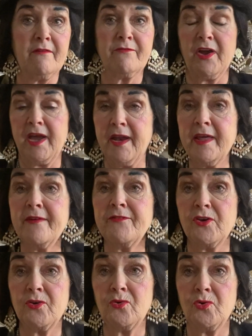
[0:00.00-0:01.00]
For any of
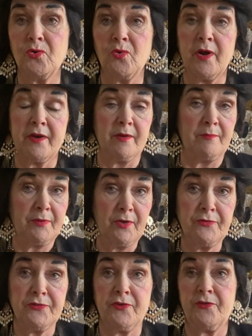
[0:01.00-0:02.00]
you who are
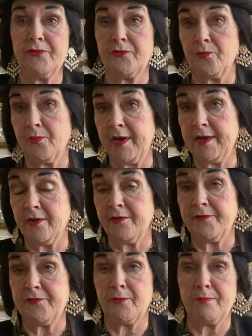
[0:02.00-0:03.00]
composers or
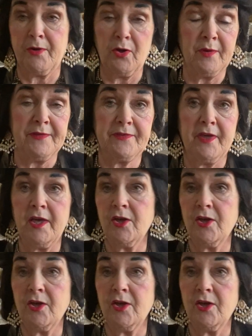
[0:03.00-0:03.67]
writers or poets,